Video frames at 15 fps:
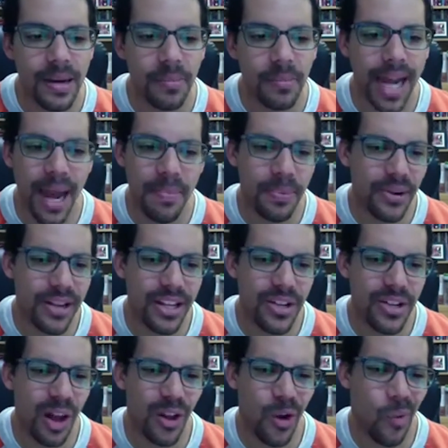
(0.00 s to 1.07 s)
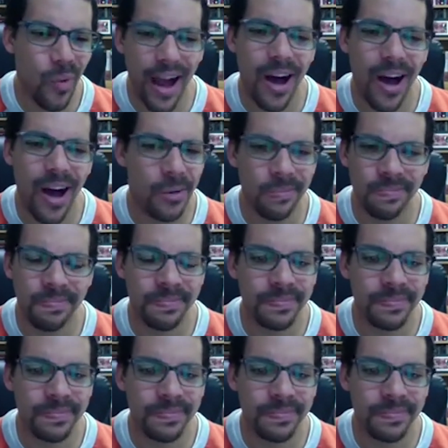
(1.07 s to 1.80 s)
But I pray that you all are well.